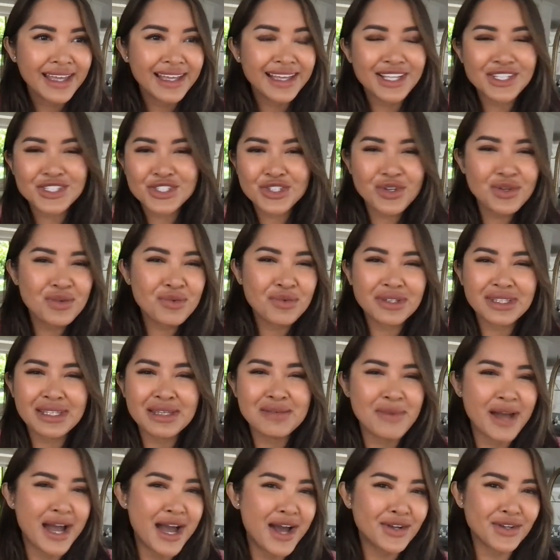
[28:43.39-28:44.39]
it shouldn't
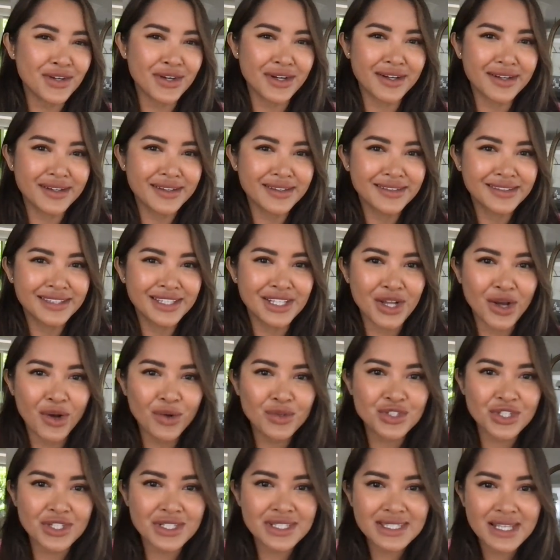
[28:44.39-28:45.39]
really matter.
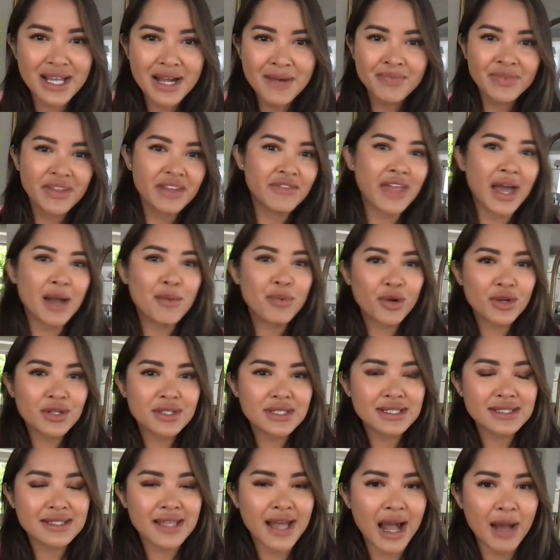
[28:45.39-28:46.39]
Just if that
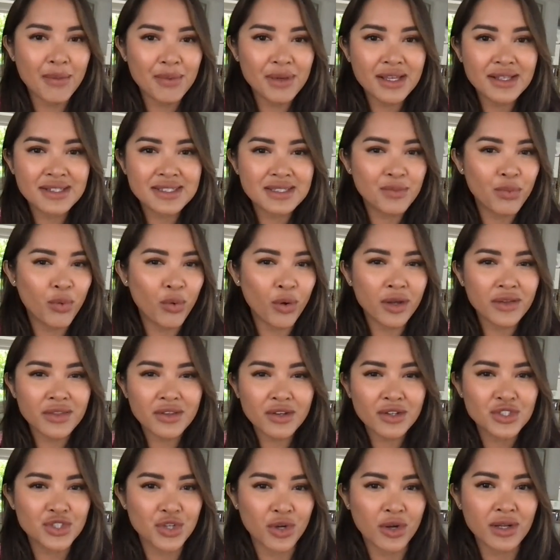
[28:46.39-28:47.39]
person's happy, support
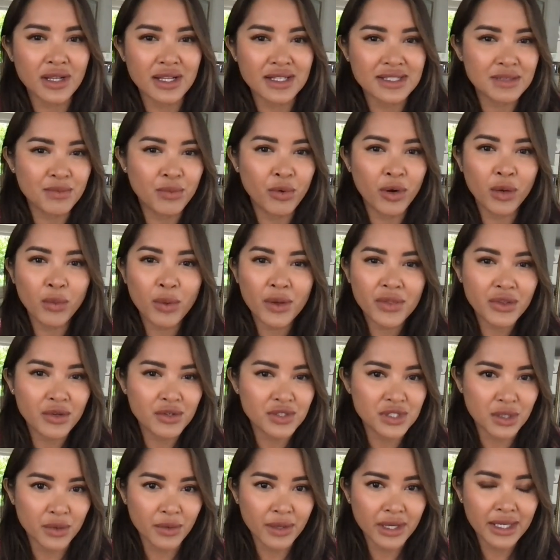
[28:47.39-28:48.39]
their journey, support what
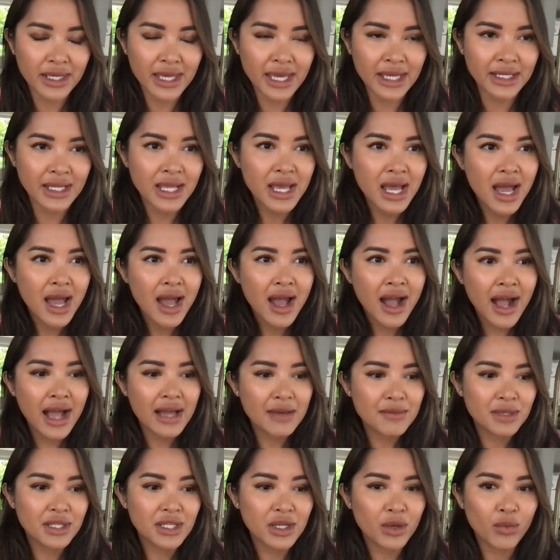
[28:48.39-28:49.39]
they're doing. And
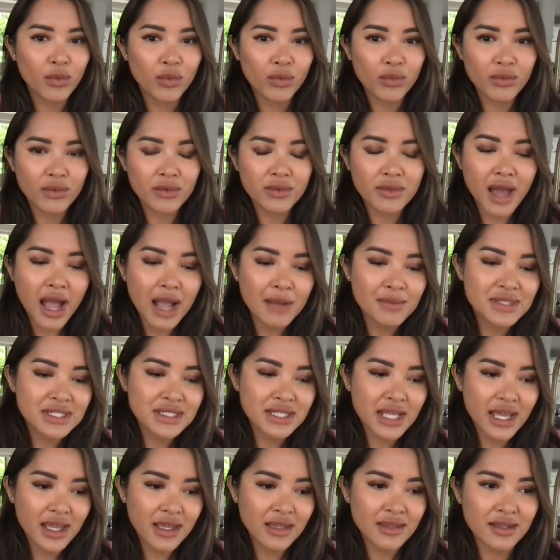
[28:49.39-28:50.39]
I'm
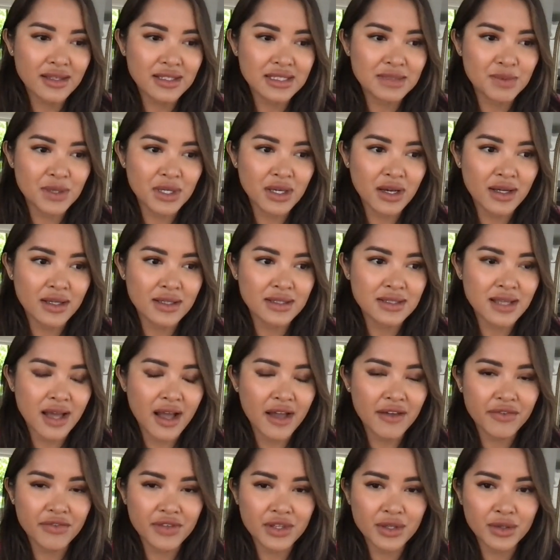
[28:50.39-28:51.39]
saying this because
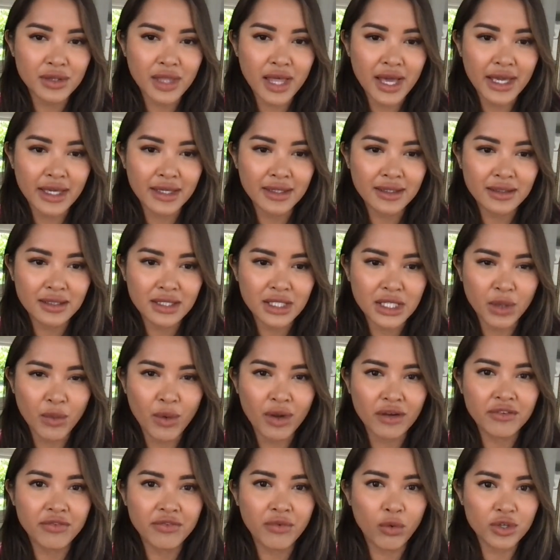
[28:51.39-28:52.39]
I feel like,
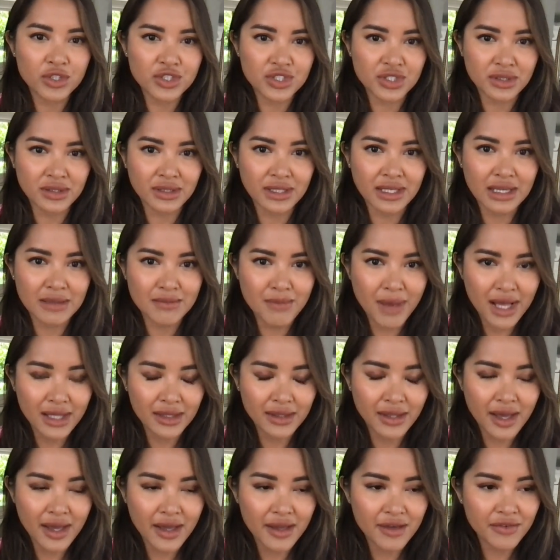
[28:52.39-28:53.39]
unfortunately in my
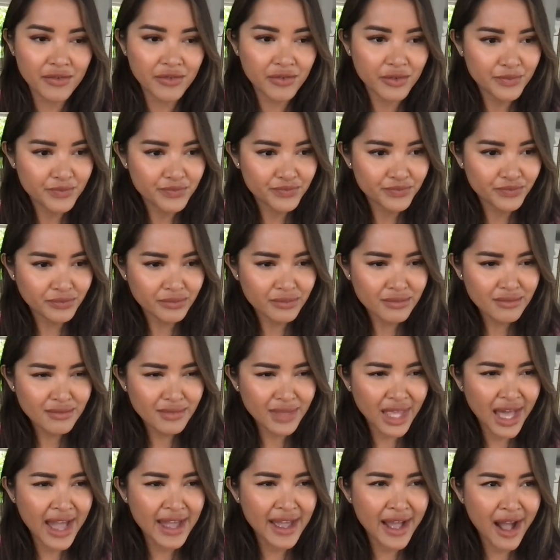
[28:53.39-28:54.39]
life,
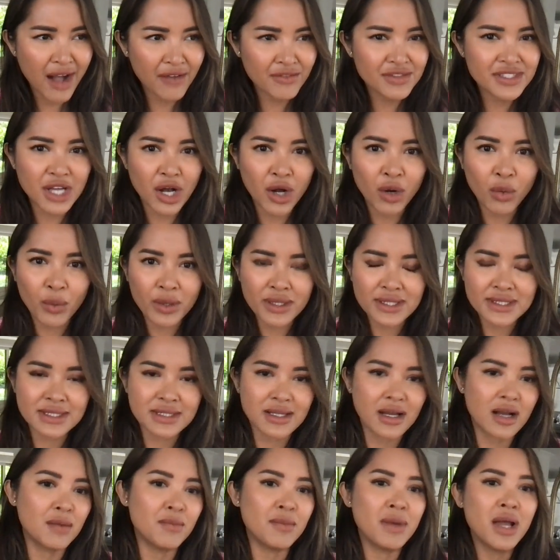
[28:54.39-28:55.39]
I have dealt with
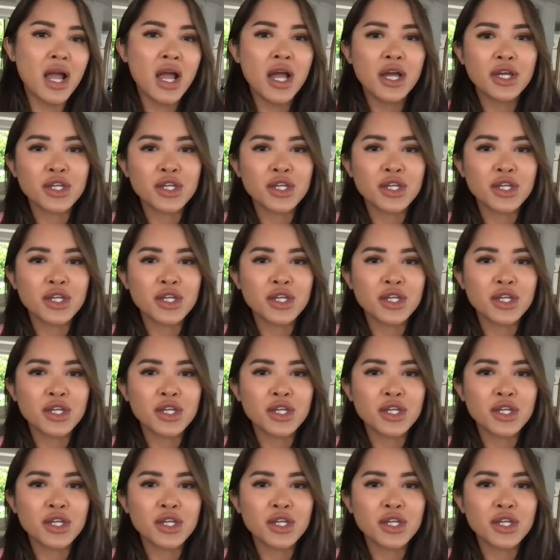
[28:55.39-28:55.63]
some,